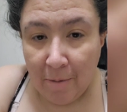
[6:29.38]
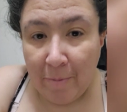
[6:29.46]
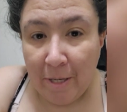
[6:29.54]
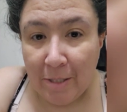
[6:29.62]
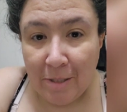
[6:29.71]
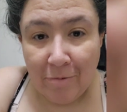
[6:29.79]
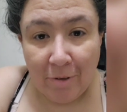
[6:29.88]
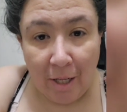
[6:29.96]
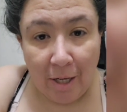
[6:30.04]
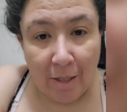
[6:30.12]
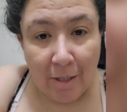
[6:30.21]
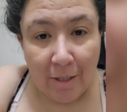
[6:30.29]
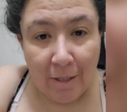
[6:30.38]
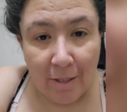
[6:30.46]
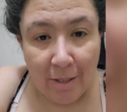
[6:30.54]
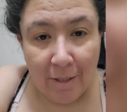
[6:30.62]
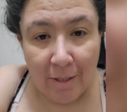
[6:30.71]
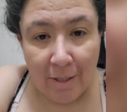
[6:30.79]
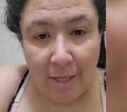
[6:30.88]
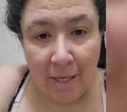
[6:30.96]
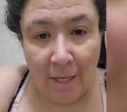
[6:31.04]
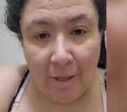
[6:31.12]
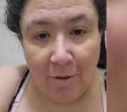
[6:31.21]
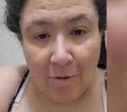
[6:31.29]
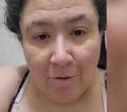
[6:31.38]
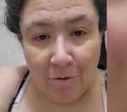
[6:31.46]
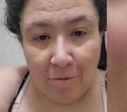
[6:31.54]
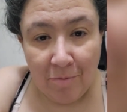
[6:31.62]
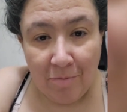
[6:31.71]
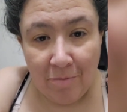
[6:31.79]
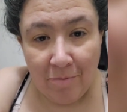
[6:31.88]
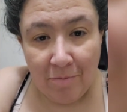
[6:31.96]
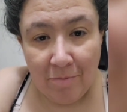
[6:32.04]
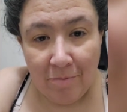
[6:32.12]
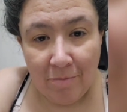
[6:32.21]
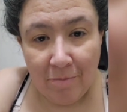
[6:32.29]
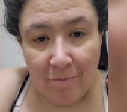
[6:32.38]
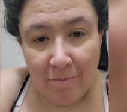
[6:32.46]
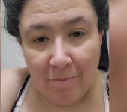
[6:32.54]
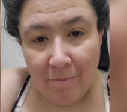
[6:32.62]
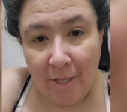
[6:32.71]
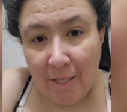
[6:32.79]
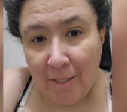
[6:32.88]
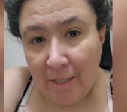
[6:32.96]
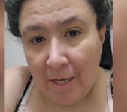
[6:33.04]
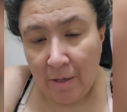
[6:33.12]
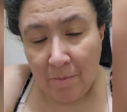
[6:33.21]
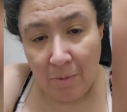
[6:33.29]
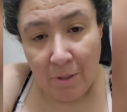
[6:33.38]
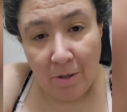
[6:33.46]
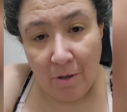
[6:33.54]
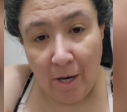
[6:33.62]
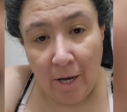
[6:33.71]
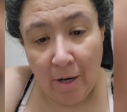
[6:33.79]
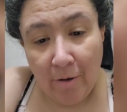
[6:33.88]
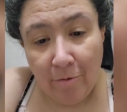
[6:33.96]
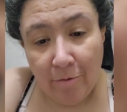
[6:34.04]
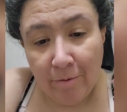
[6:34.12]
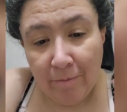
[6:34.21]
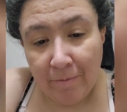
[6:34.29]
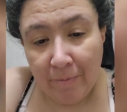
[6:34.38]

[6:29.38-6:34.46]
Best of luck in your next games that you have.